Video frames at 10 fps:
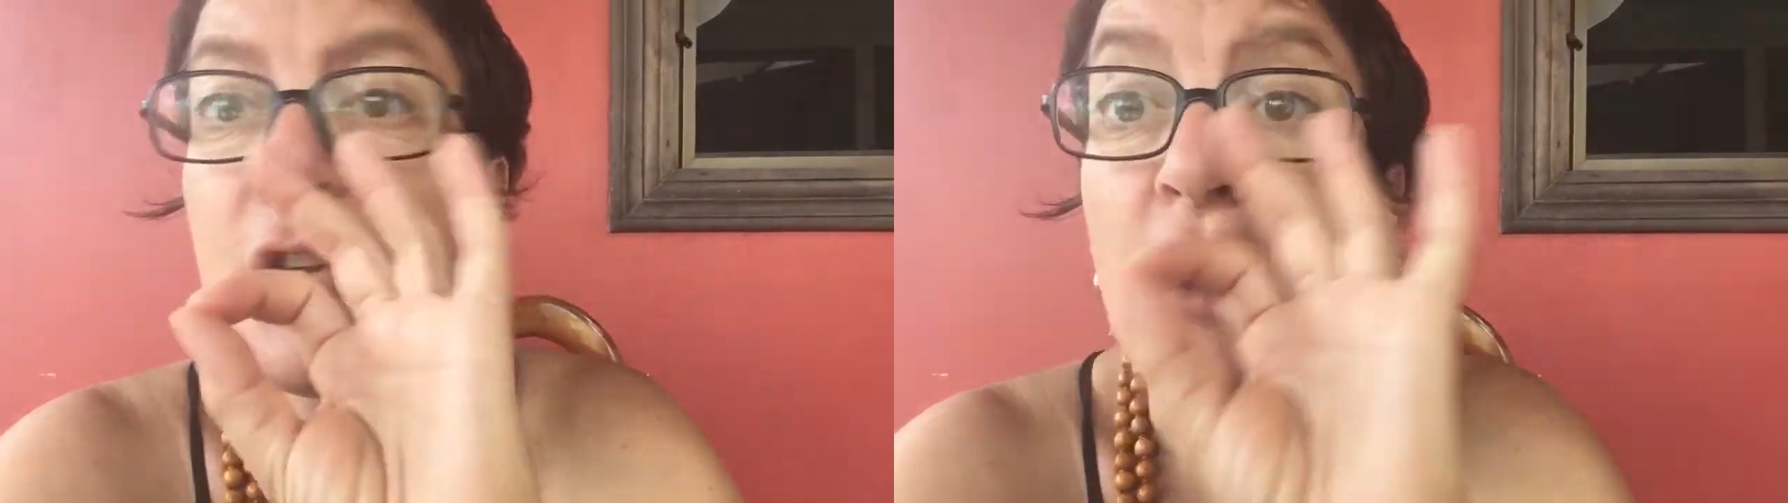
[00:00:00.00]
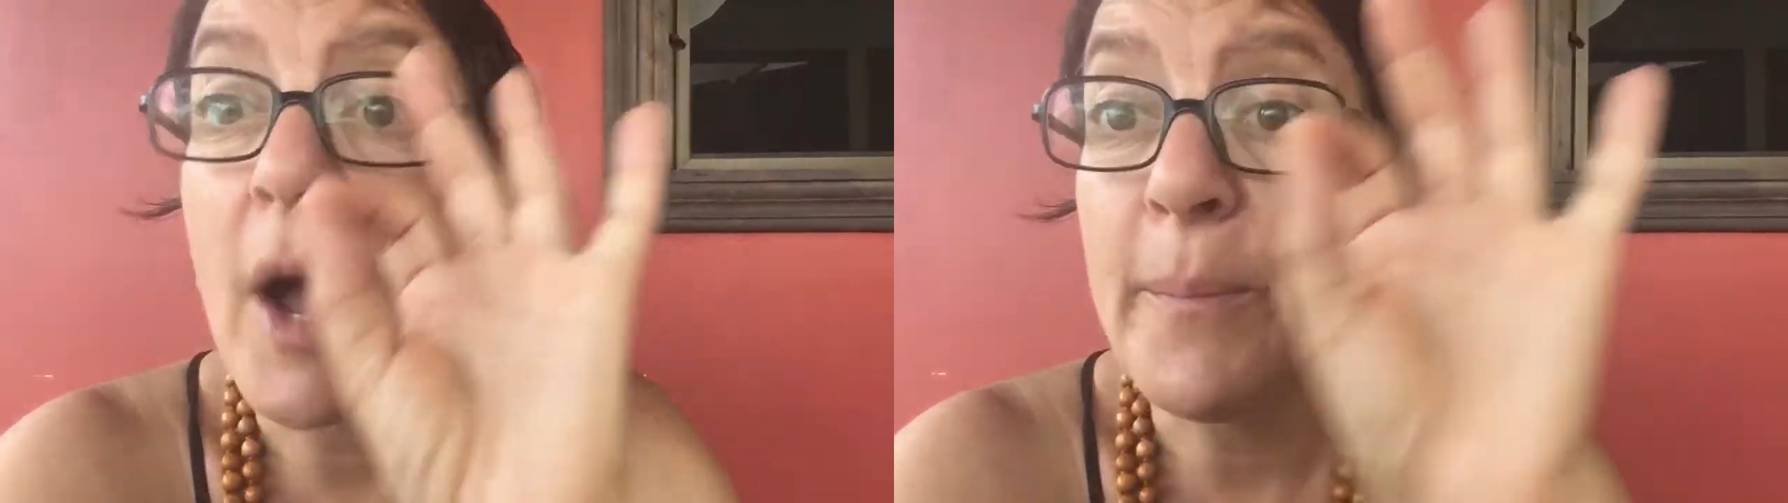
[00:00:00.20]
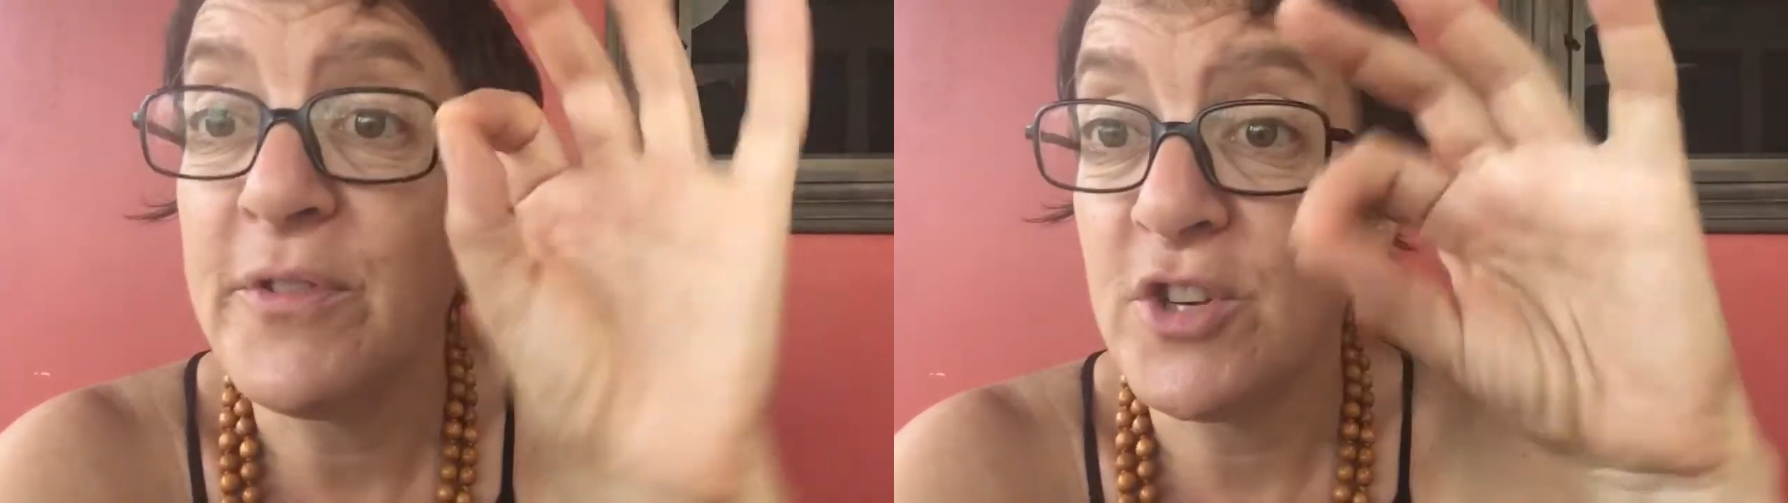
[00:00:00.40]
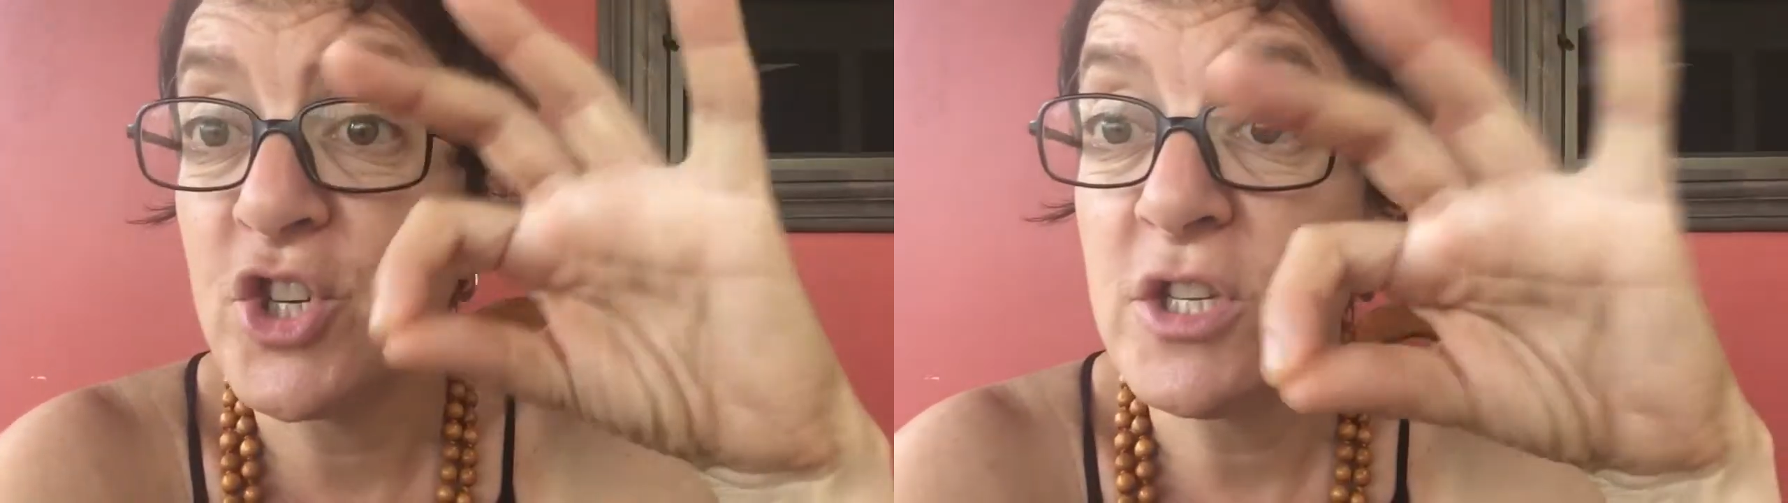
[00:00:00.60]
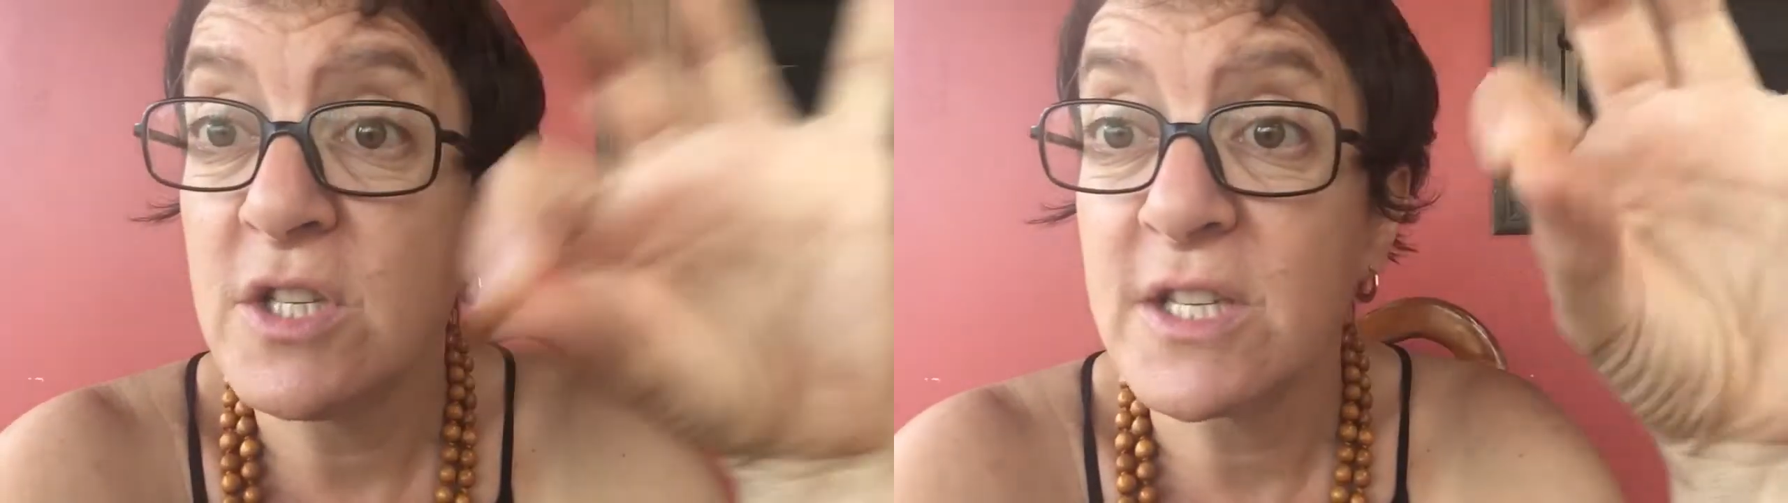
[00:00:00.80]
your
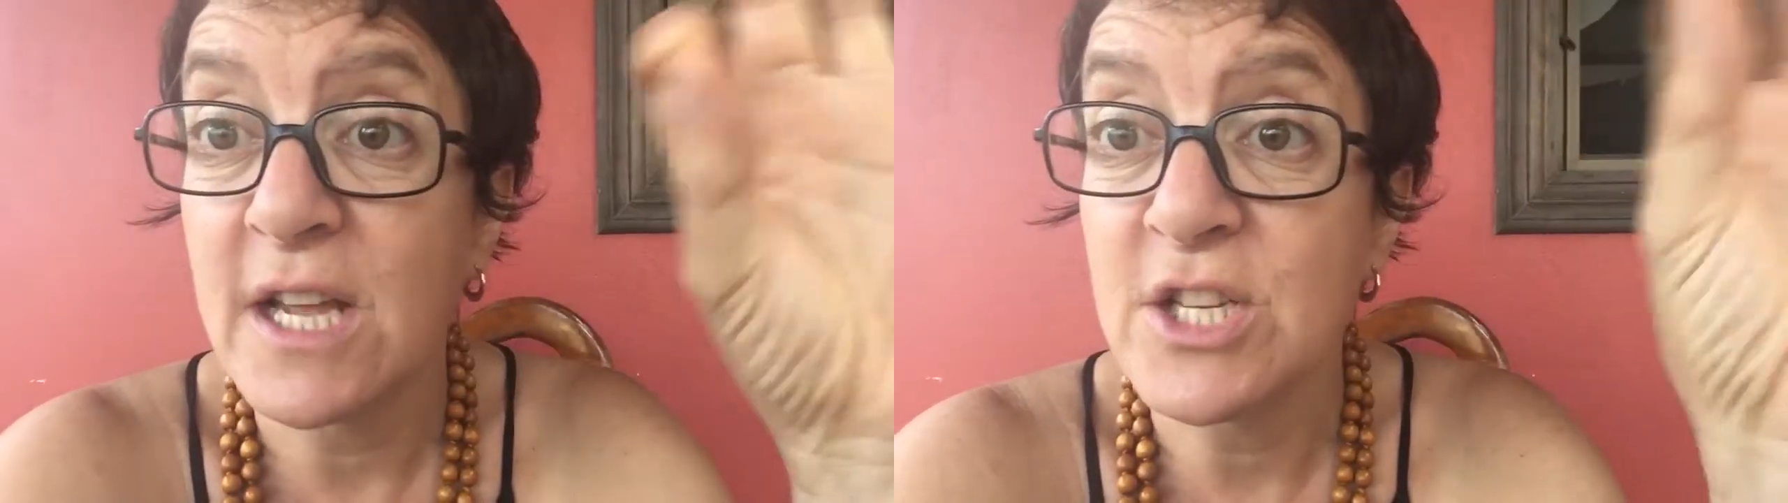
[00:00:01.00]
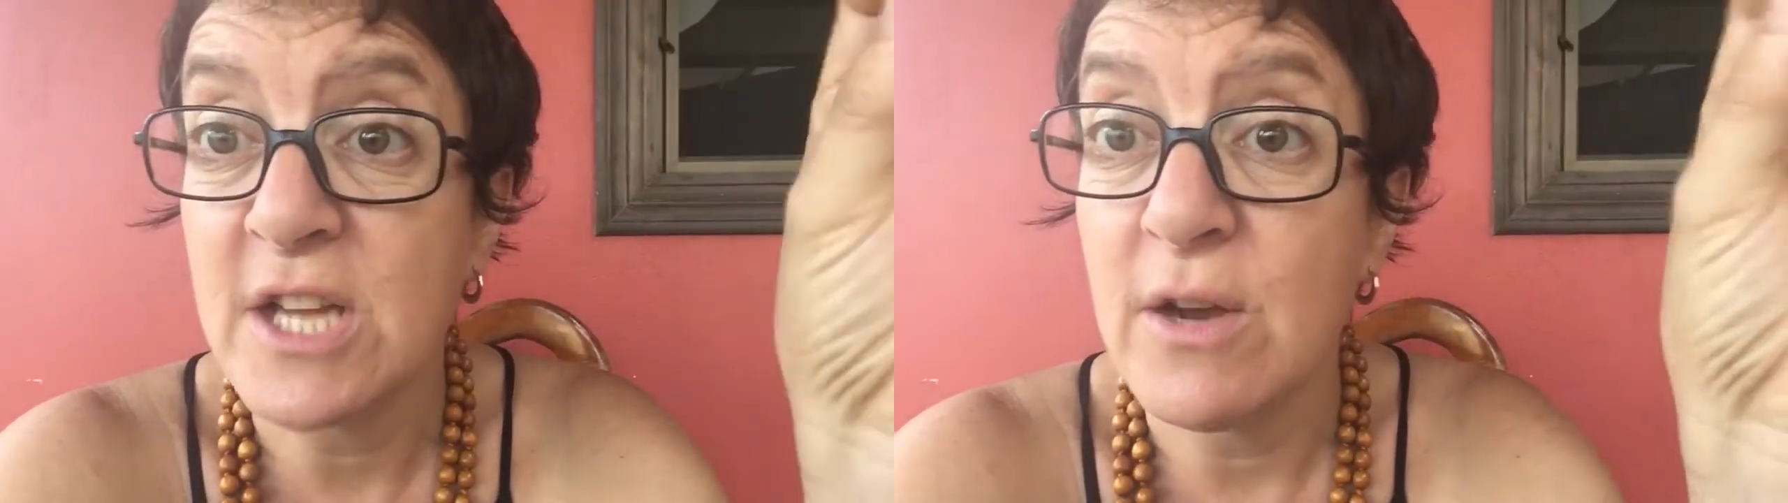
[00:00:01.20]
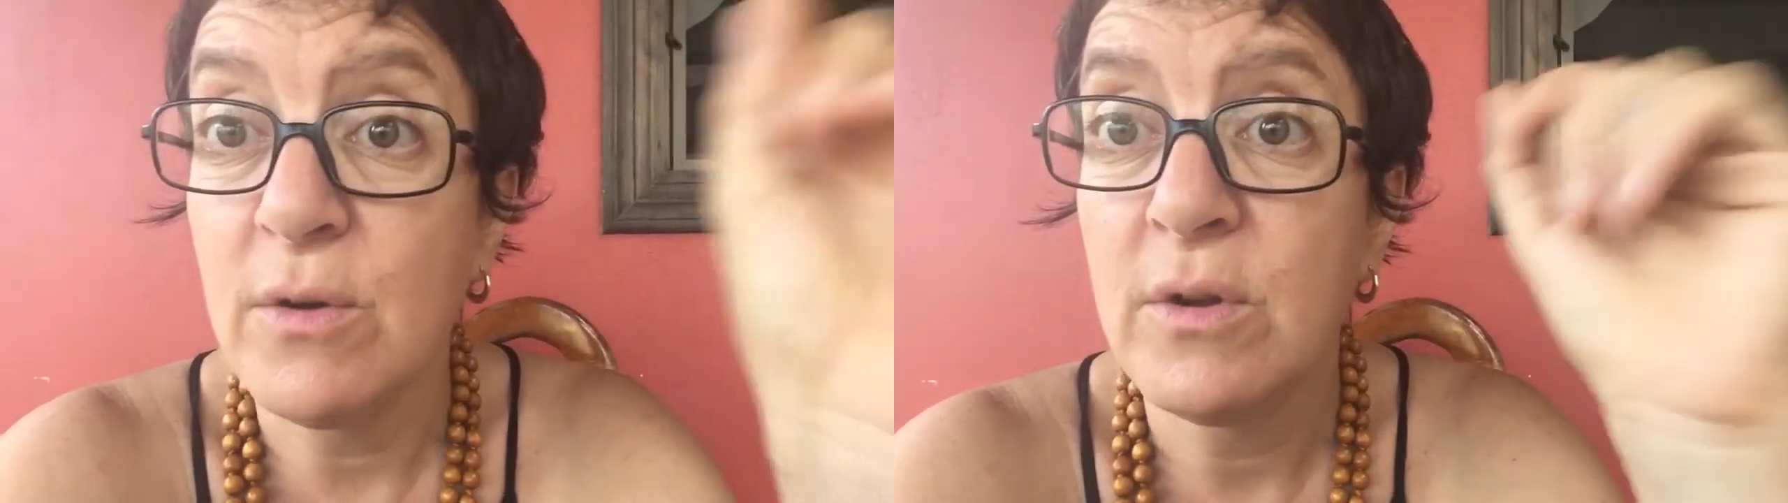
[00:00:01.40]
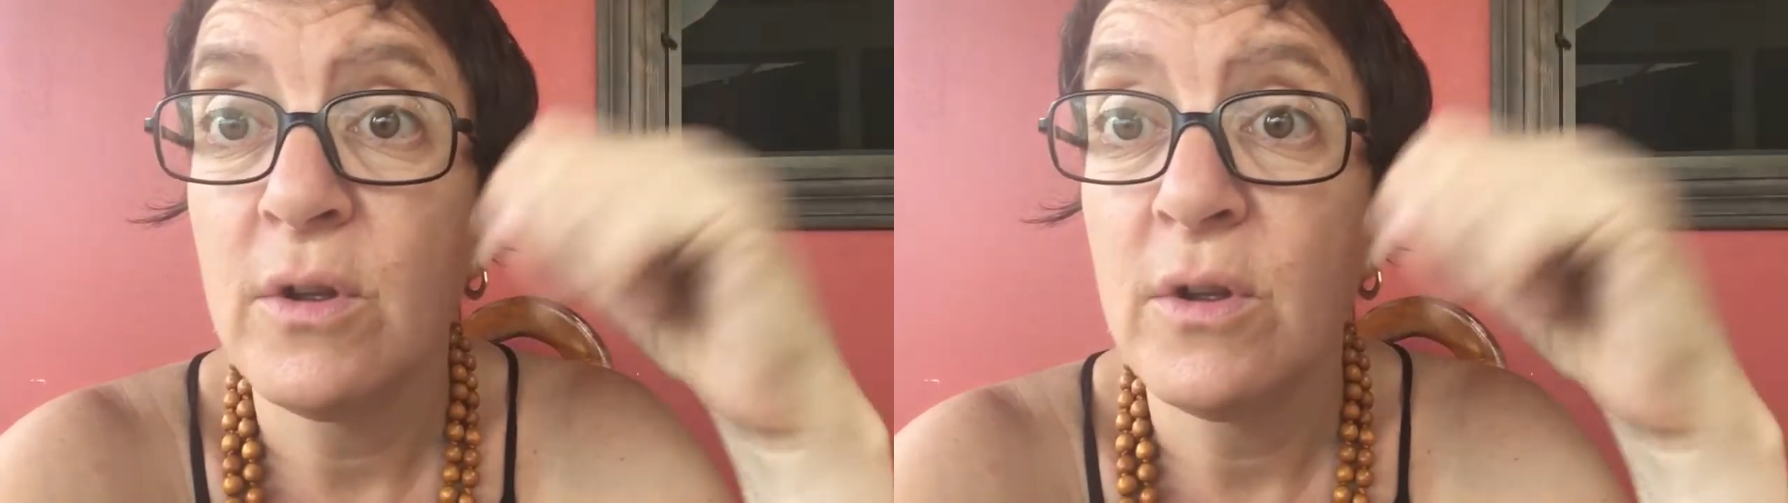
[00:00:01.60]
composition sketched out,